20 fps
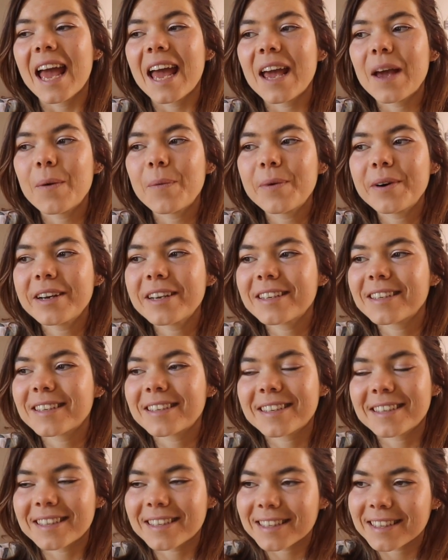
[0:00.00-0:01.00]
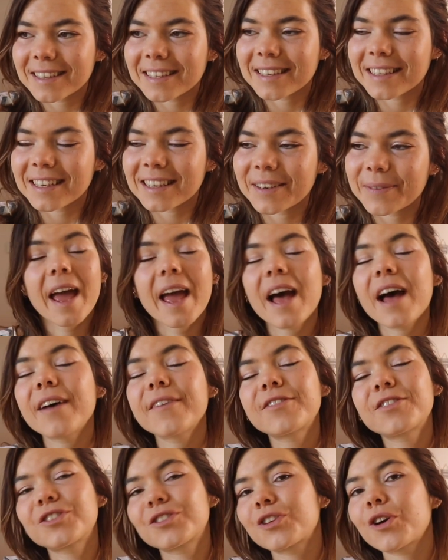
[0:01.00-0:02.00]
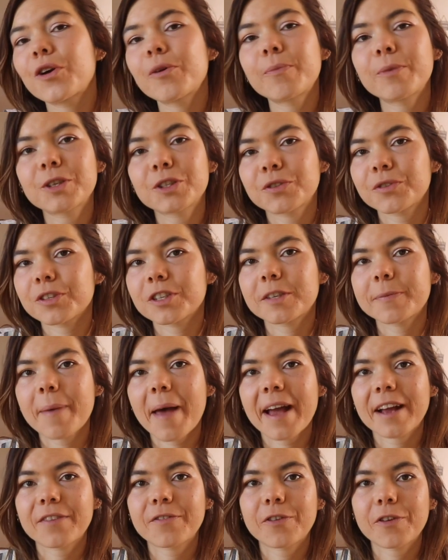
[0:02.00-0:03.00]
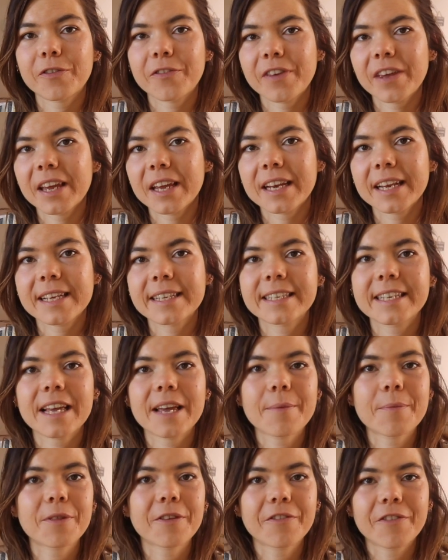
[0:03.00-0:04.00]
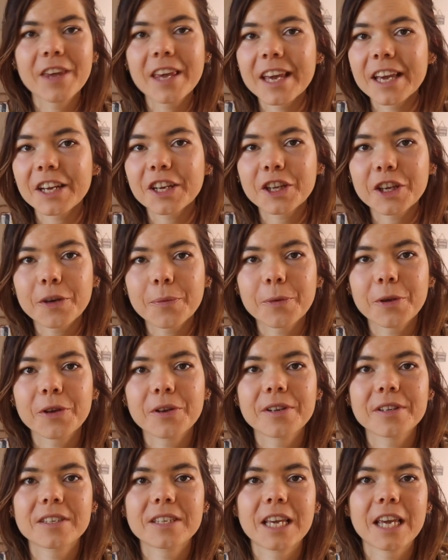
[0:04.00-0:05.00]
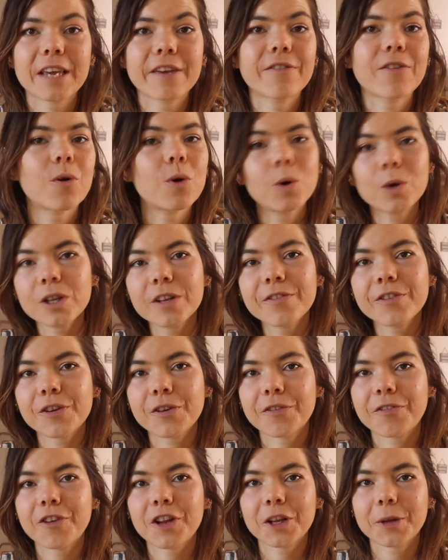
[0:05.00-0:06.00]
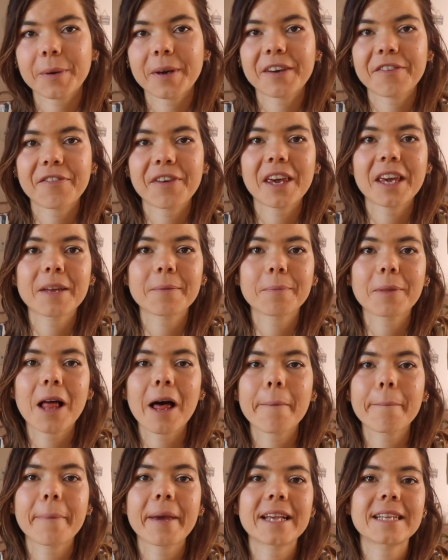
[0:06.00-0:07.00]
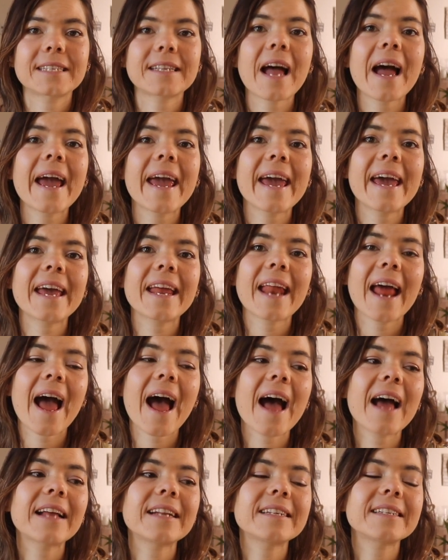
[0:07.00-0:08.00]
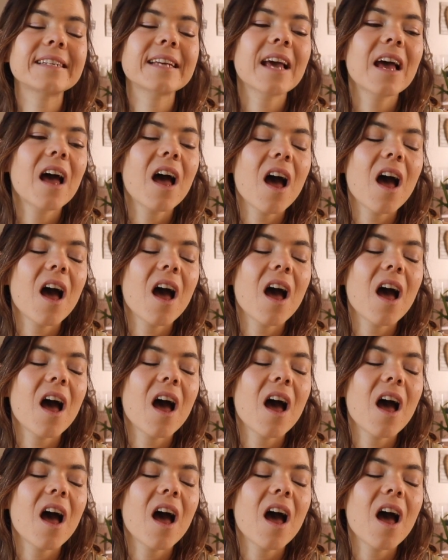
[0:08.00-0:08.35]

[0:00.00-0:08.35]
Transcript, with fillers: it was I have so much respect for veganism, the vegan community, for all of you following a vegan plant-based diet and